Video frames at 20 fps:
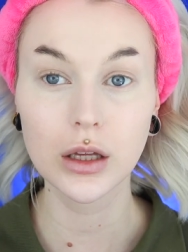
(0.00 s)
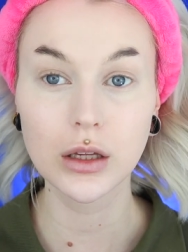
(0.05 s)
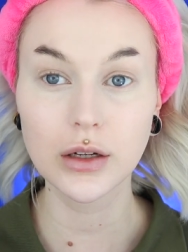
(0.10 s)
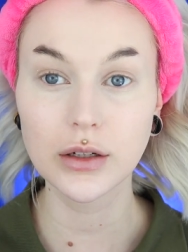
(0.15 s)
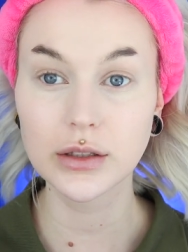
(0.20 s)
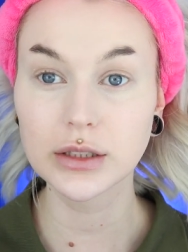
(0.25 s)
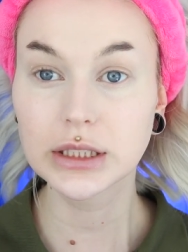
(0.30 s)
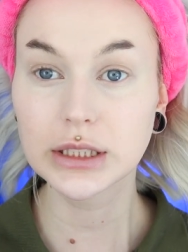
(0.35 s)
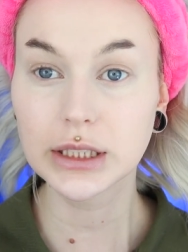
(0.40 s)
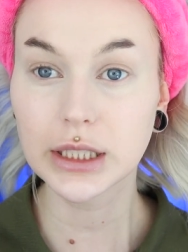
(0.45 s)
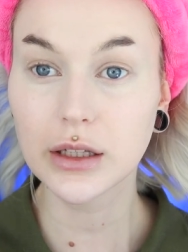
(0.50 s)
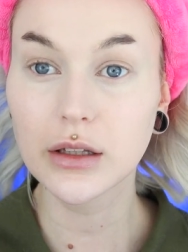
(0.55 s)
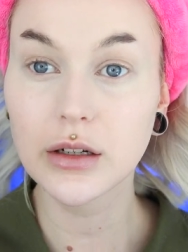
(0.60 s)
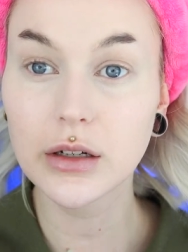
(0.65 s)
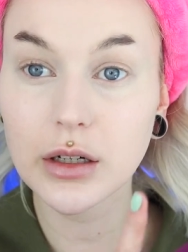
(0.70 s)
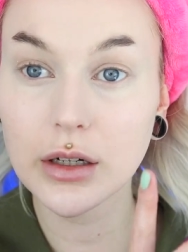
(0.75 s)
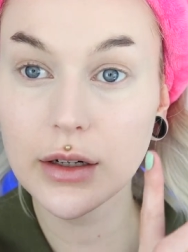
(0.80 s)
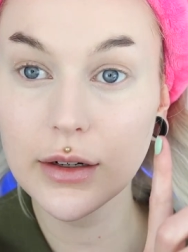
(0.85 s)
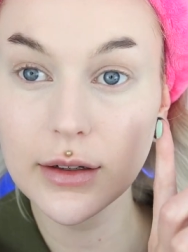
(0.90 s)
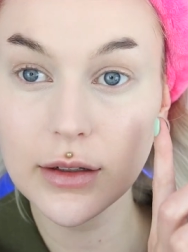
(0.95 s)

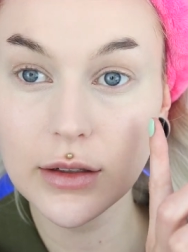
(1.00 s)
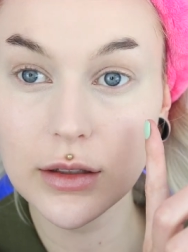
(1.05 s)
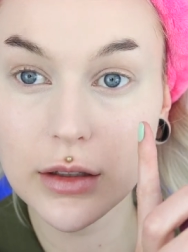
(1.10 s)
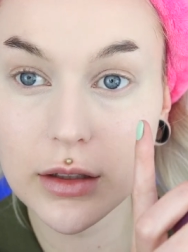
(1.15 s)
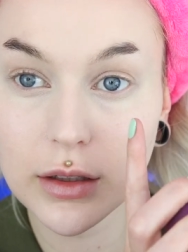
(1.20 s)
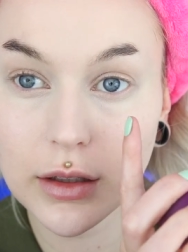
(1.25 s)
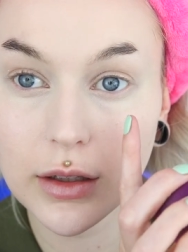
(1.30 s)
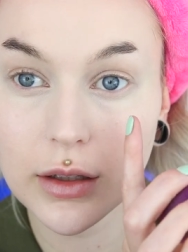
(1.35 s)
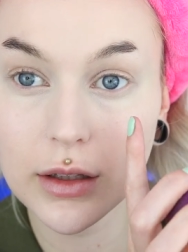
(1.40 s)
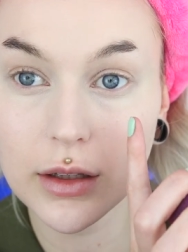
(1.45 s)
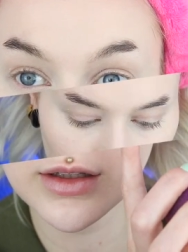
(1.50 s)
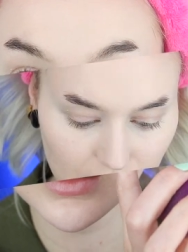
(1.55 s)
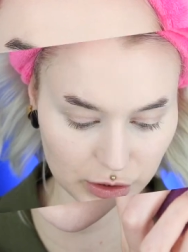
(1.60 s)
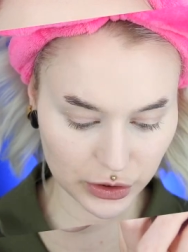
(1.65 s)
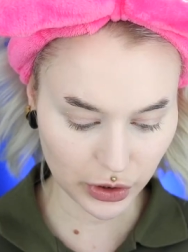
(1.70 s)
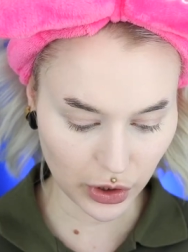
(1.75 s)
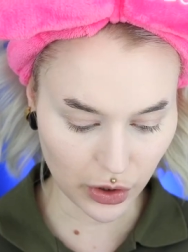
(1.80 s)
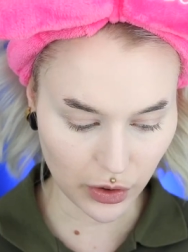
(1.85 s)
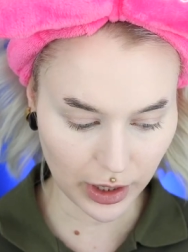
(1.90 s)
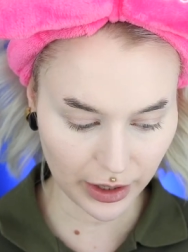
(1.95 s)
concealer.
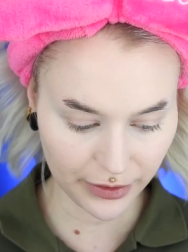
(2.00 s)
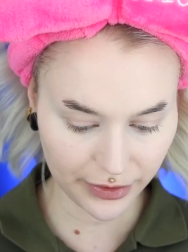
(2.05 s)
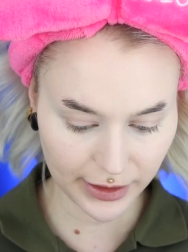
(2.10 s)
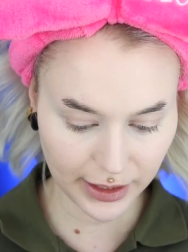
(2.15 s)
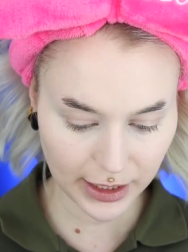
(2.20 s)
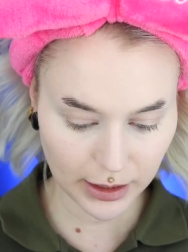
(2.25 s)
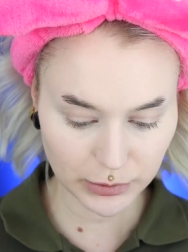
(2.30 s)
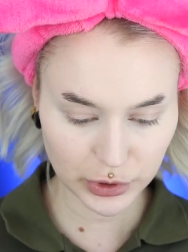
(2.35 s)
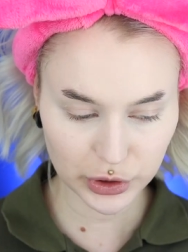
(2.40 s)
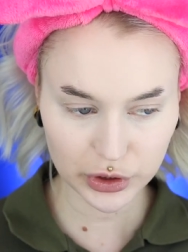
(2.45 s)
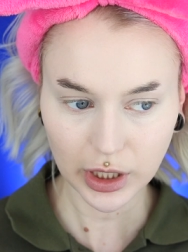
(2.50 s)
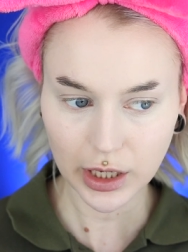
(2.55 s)
So I think I'm just